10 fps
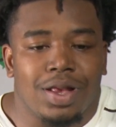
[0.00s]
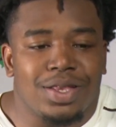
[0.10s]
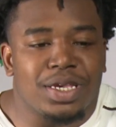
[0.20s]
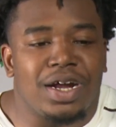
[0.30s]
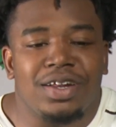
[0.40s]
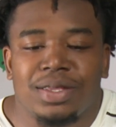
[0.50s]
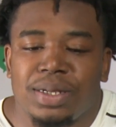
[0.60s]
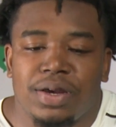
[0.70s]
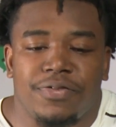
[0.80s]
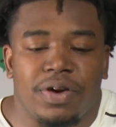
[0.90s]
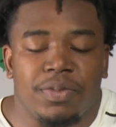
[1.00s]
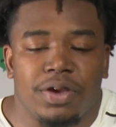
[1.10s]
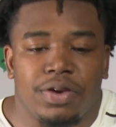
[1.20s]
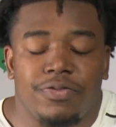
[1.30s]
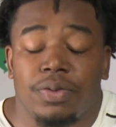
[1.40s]
It's kind of tough. I
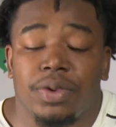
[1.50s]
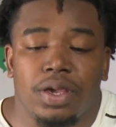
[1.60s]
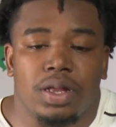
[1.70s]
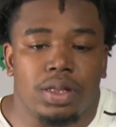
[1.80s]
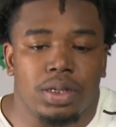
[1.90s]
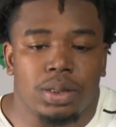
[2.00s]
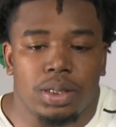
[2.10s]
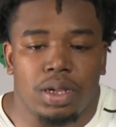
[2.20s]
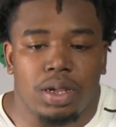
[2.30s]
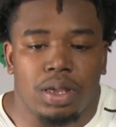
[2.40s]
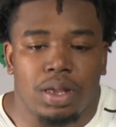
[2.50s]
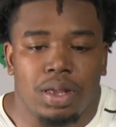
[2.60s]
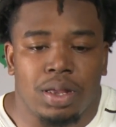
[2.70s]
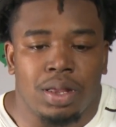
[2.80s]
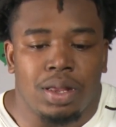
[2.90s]
mean, for me at least, like,
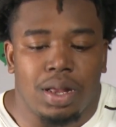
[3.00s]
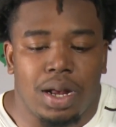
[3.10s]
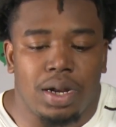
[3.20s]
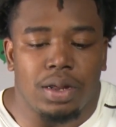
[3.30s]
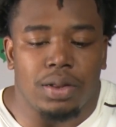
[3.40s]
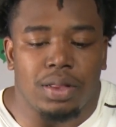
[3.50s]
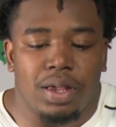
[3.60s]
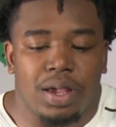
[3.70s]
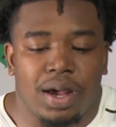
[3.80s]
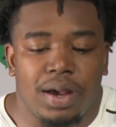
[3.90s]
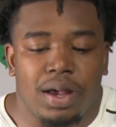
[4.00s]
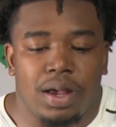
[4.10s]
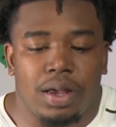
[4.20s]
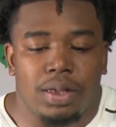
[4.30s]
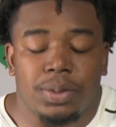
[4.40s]
I know, like,
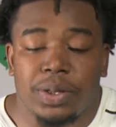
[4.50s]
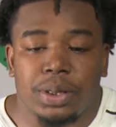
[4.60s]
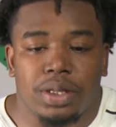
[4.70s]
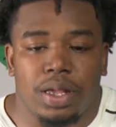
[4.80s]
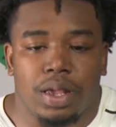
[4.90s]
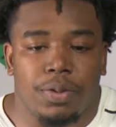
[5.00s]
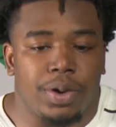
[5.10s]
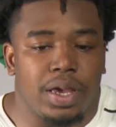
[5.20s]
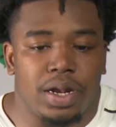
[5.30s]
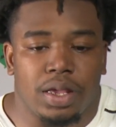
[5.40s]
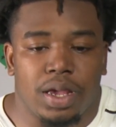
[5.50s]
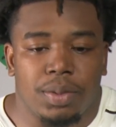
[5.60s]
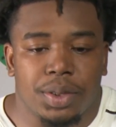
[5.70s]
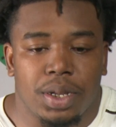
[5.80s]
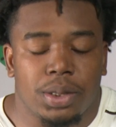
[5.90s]
especially we had a
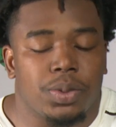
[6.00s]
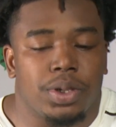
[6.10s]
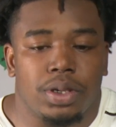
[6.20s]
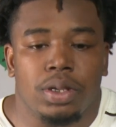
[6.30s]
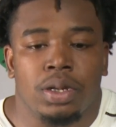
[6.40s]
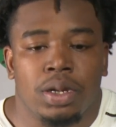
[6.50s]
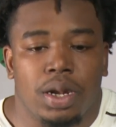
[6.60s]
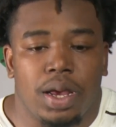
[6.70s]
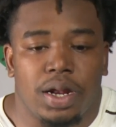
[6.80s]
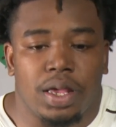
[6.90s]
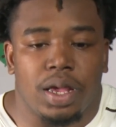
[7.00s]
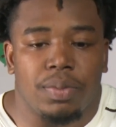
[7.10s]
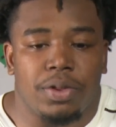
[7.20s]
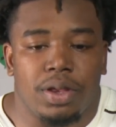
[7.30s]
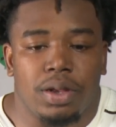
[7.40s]
game scheduled, we had a game
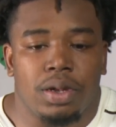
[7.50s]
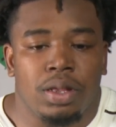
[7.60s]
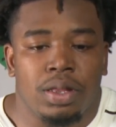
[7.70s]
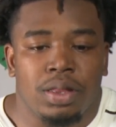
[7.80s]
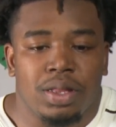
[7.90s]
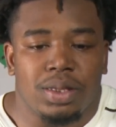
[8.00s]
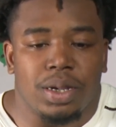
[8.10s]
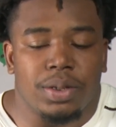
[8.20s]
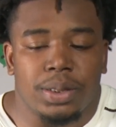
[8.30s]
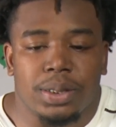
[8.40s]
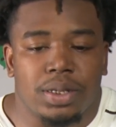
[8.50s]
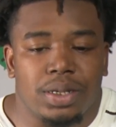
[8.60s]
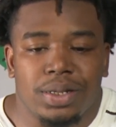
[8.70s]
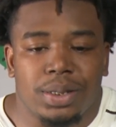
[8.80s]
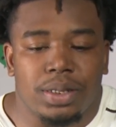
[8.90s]
plan. So
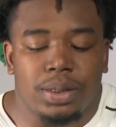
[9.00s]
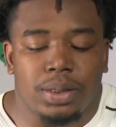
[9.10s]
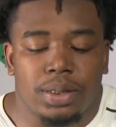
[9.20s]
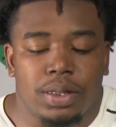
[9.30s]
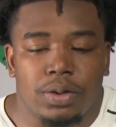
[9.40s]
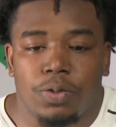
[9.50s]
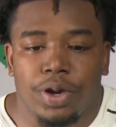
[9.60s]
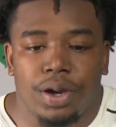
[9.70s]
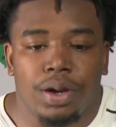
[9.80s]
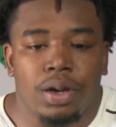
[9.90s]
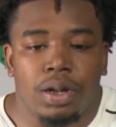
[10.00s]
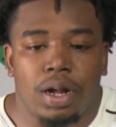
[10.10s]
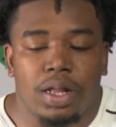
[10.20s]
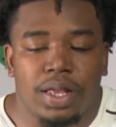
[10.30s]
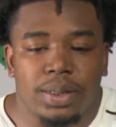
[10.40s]
it's a little weird
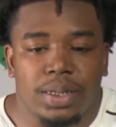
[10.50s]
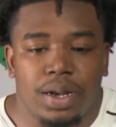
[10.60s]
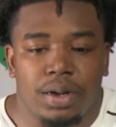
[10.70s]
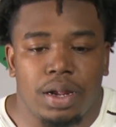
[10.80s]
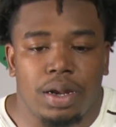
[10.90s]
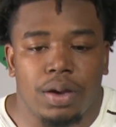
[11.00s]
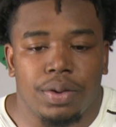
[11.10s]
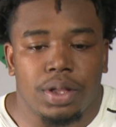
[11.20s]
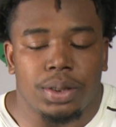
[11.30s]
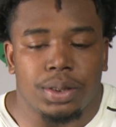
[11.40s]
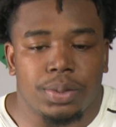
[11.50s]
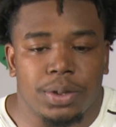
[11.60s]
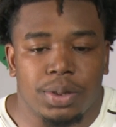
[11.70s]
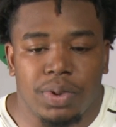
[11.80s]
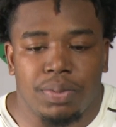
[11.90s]
on that Saturday knowing that you're
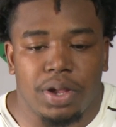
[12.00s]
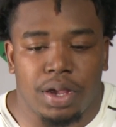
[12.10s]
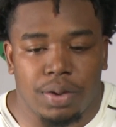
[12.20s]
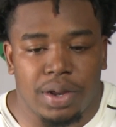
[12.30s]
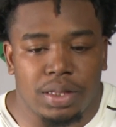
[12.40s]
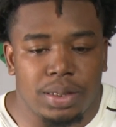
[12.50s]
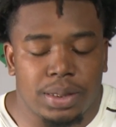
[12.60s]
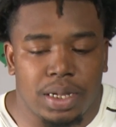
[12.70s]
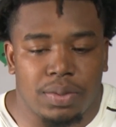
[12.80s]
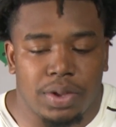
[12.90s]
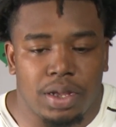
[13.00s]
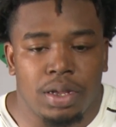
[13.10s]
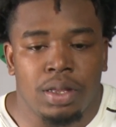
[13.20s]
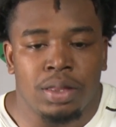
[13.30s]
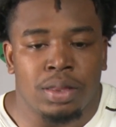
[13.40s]
supposed to be playing around this time
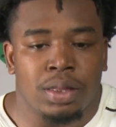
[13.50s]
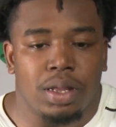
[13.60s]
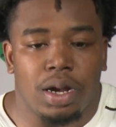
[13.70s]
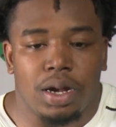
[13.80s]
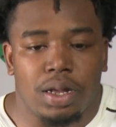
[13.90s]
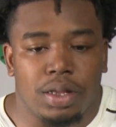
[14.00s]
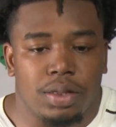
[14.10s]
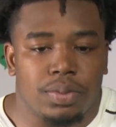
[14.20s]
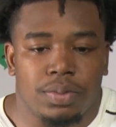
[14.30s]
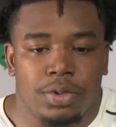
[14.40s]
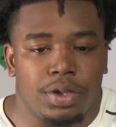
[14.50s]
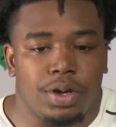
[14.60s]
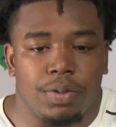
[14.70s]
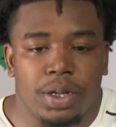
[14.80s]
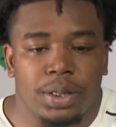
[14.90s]
that
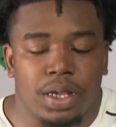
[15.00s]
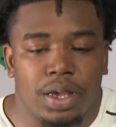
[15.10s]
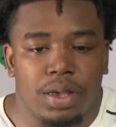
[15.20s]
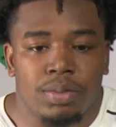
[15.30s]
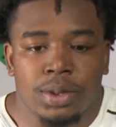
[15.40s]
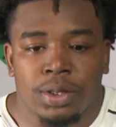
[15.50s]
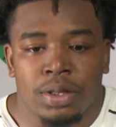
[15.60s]
you're watching games,